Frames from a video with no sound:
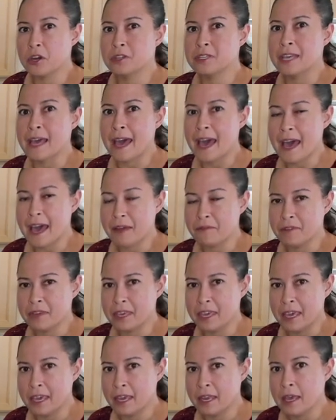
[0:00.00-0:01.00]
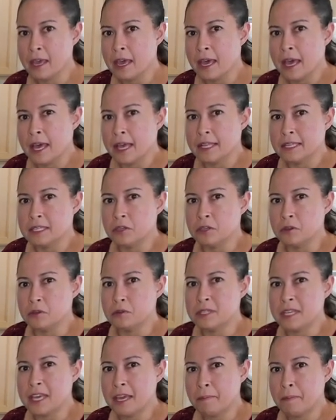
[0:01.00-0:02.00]
to advocate, to
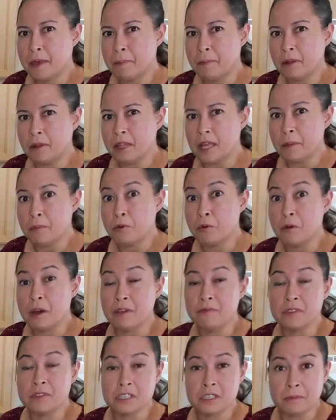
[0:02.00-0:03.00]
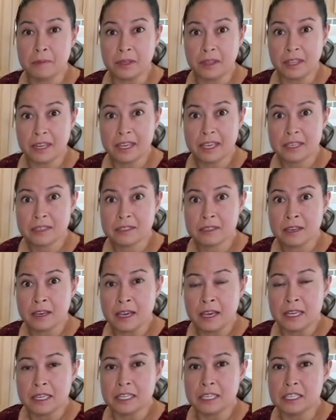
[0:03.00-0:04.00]
take people up who have disabilities,
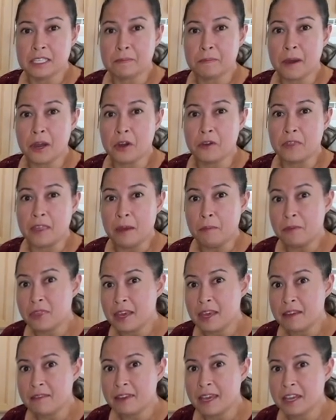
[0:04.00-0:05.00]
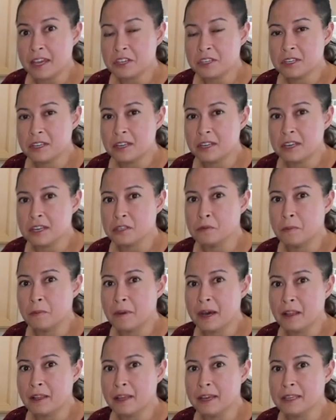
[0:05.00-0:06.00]
to inspire them with aviation, as
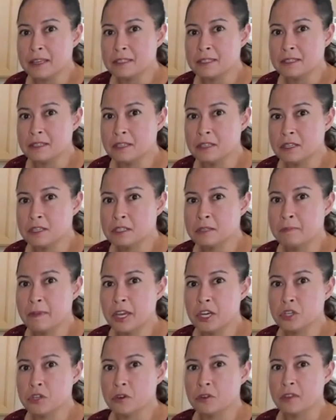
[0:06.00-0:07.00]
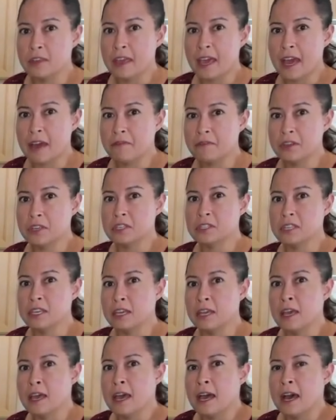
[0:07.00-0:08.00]
well as to just make sure the advocacy
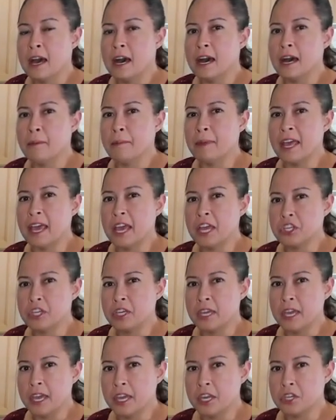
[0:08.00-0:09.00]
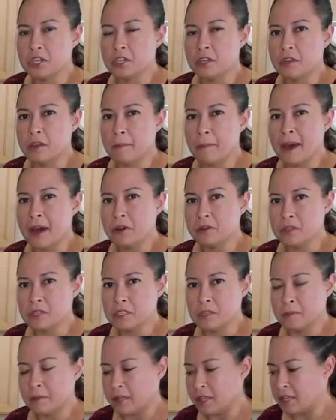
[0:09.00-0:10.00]
um, and education about
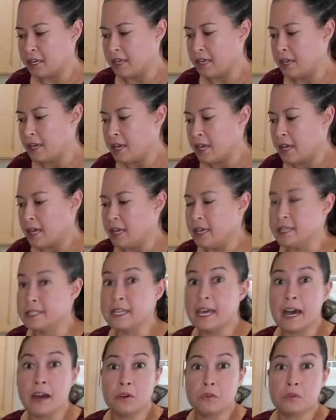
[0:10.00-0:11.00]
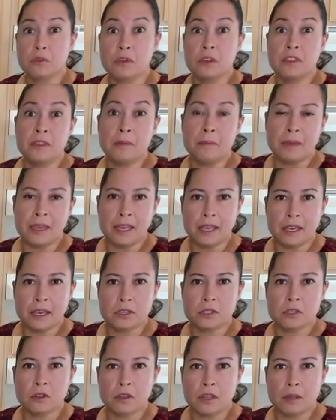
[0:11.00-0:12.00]
disability is out in the media
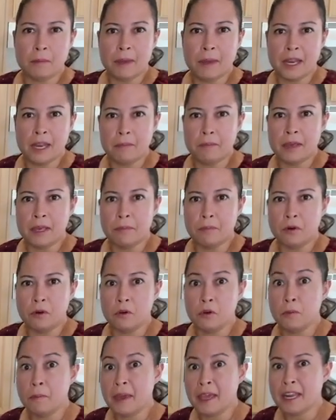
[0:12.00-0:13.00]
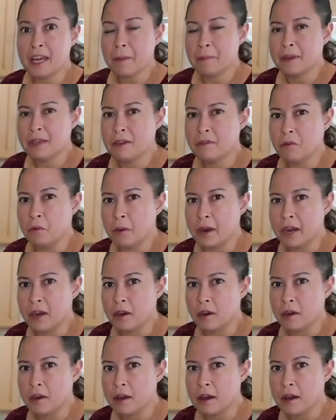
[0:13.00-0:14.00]
so that many people who may not be
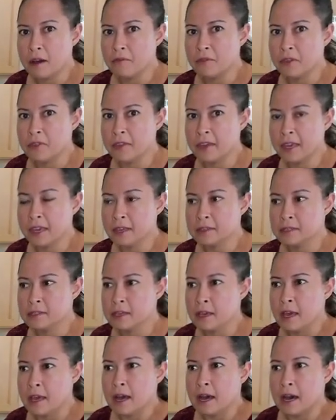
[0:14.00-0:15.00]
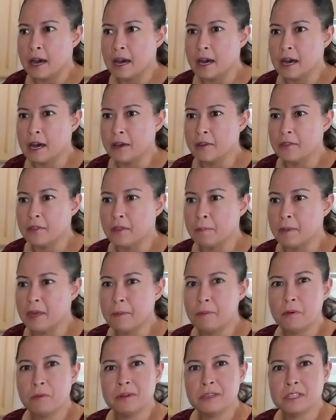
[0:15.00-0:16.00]
aware of the things uh, that
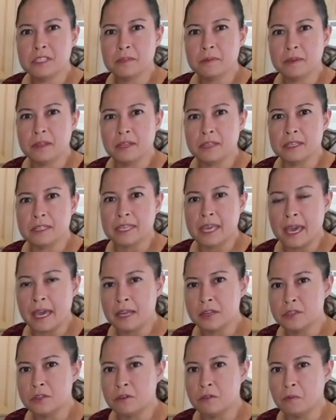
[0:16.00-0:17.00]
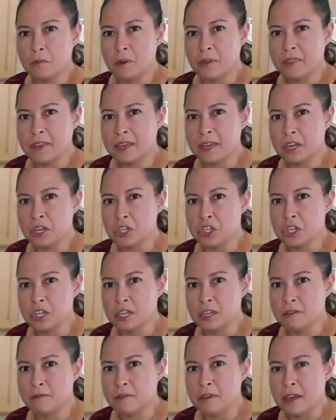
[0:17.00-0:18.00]
people with disabilities can do and what they can
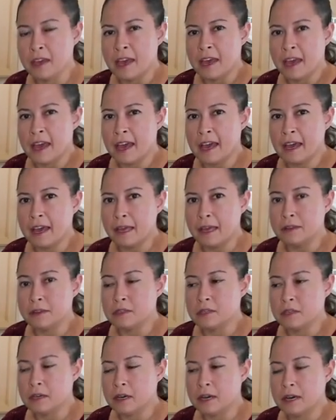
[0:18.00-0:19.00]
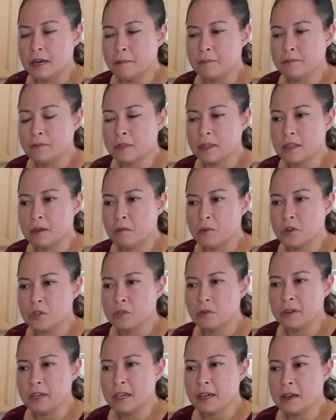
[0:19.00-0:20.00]
achieve and um, that we're
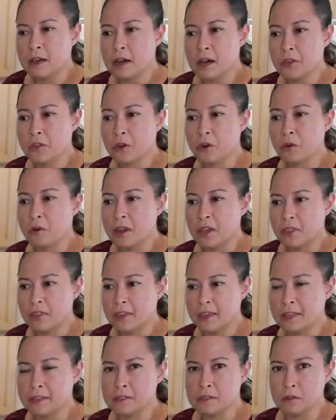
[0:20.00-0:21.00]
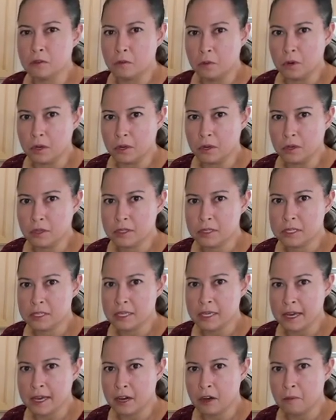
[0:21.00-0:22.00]
doing other great things in the world to
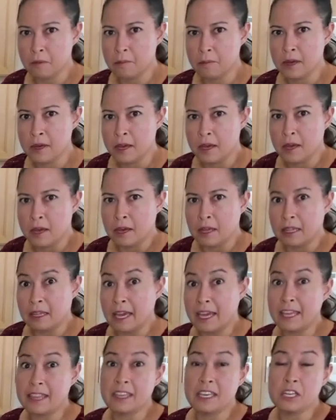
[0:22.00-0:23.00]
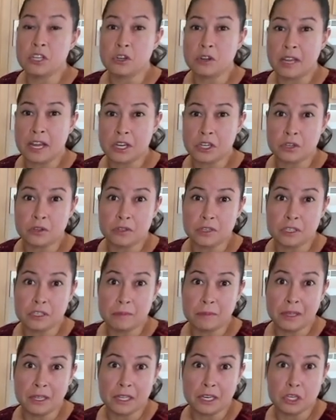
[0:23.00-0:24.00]
help, like the International
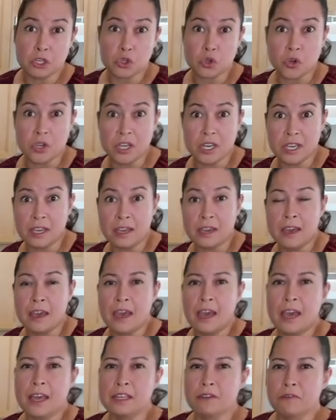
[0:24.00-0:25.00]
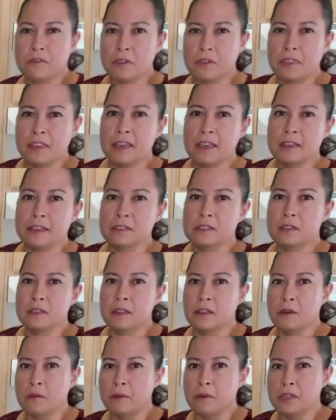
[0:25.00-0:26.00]
Disability Treaty and different things
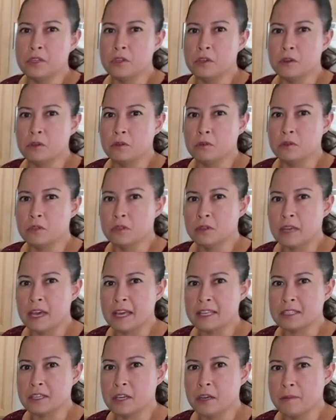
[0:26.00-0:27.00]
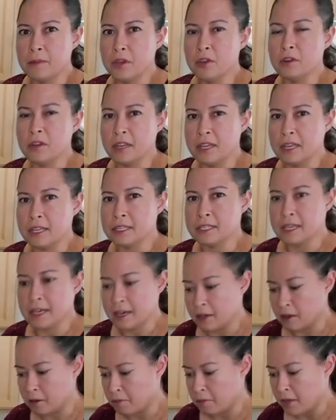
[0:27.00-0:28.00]
that we do to, as a community to
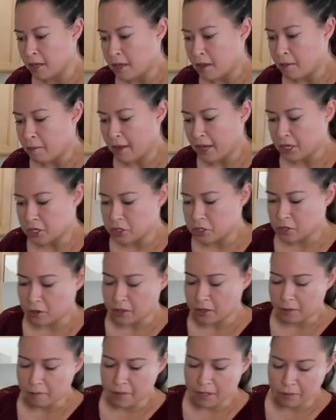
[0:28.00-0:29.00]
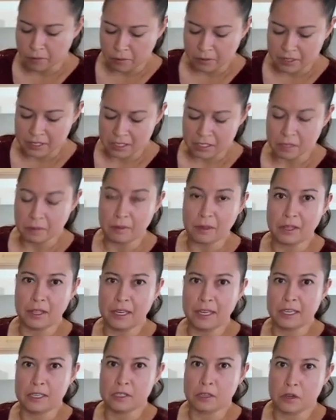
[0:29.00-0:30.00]
help make sure that people with
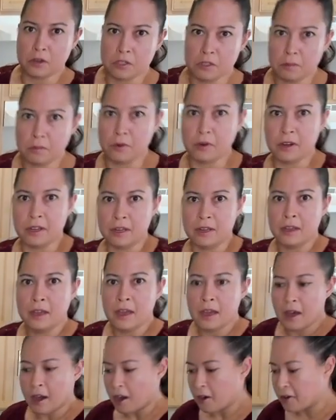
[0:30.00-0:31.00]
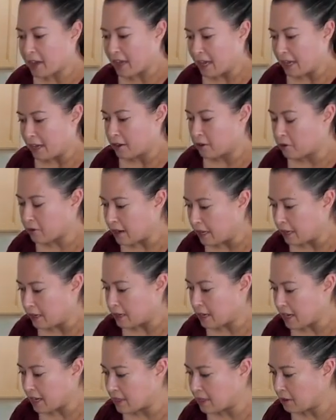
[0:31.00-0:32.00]
disabilities are supported. Okay, great.
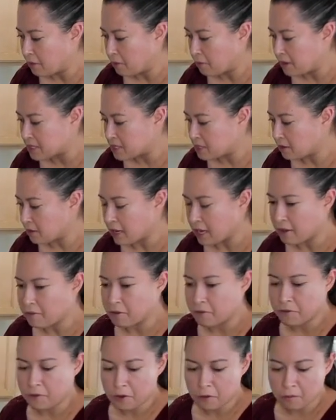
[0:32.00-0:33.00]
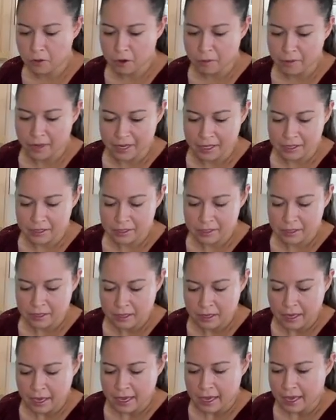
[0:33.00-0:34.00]
I think we still have a few more minutes,
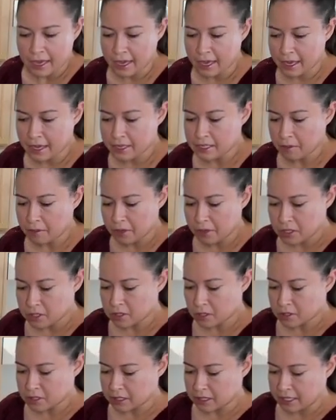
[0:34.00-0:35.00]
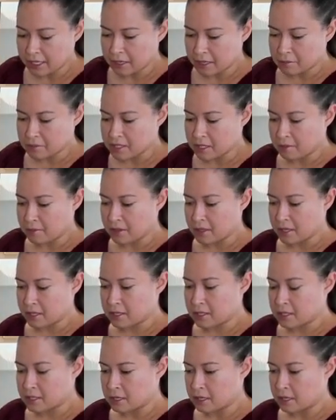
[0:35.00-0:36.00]
and I'm going to start to clean up some of
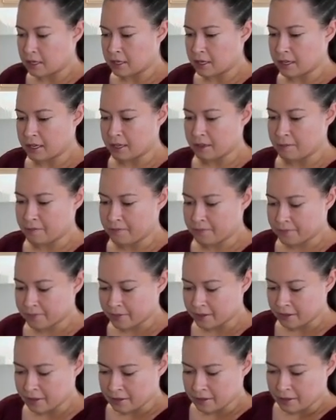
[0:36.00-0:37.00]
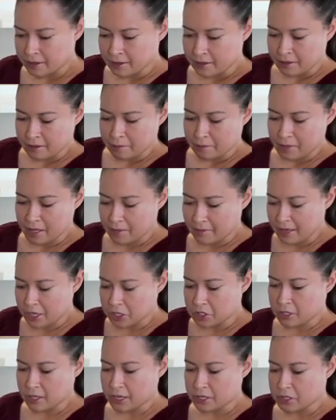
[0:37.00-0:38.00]
this. Um, maybe I
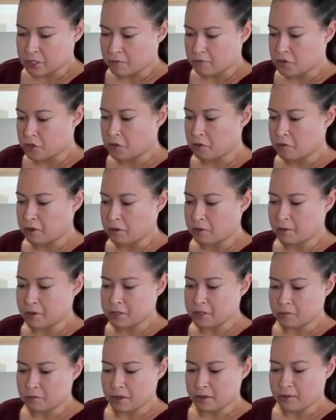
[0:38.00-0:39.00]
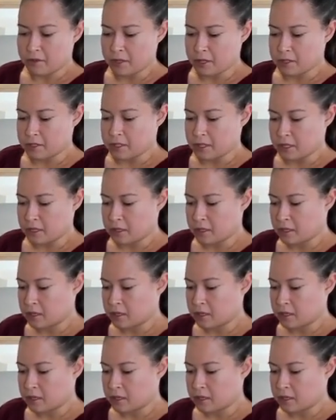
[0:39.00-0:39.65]
should ask if Chewy wants one of these uh,